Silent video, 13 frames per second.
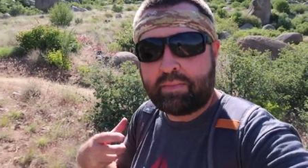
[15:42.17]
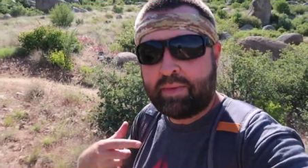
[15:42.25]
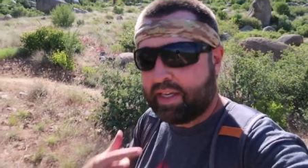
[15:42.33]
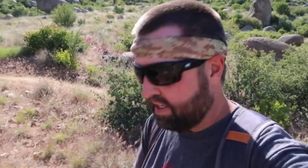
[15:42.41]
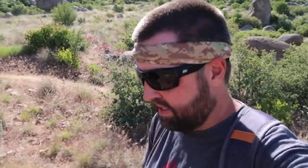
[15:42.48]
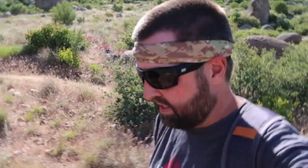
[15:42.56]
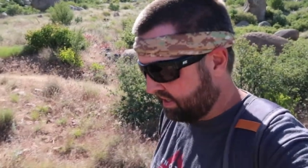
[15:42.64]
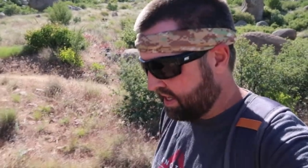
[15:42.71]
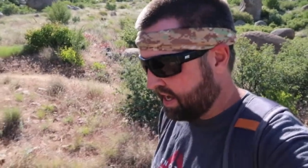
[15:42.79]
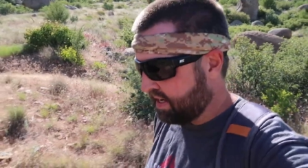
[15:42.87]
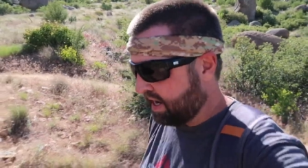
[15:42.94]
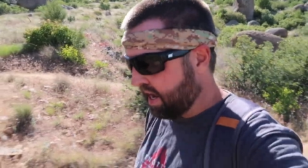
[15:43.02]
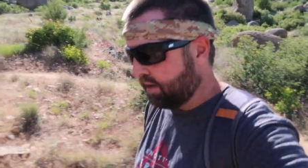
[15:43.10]
to me
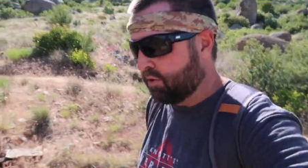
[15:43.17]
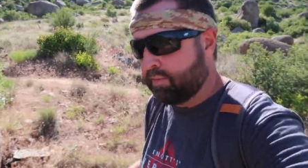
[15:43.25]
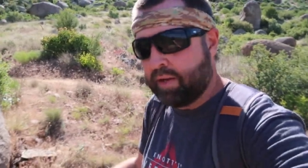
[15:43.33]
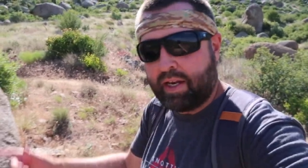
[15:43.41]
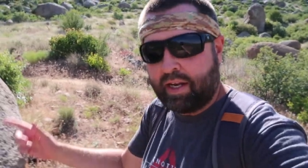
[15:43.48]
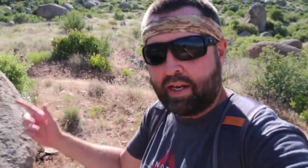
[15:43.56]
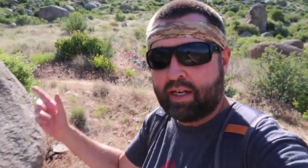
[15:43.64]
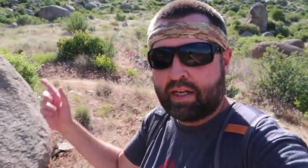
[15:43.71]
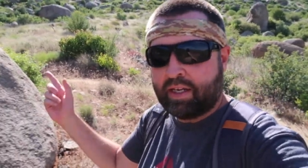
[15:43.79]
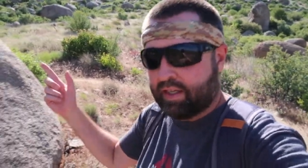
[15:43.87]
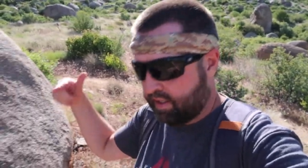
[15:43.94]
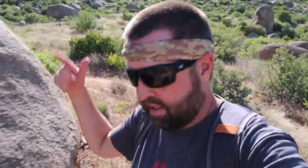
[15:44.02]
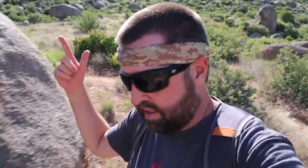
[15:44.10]
that I will be
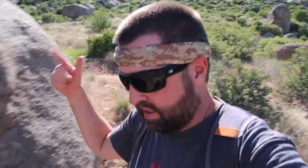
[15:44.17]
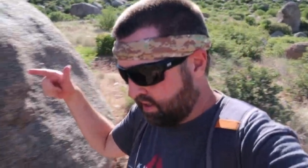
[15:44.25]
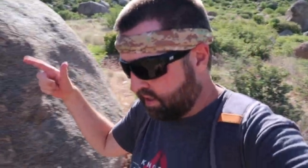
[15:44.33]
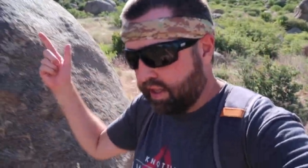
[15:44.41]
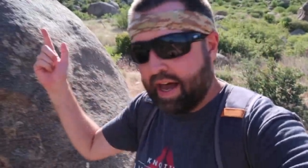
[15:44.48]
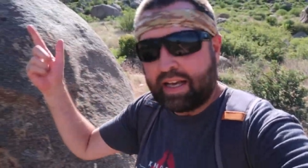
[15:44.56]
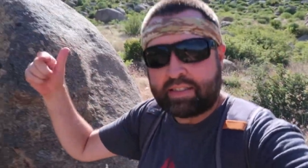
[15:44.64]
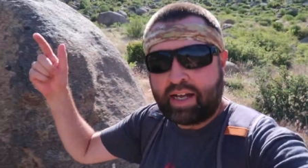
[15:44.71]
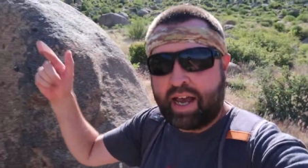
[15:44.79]
the last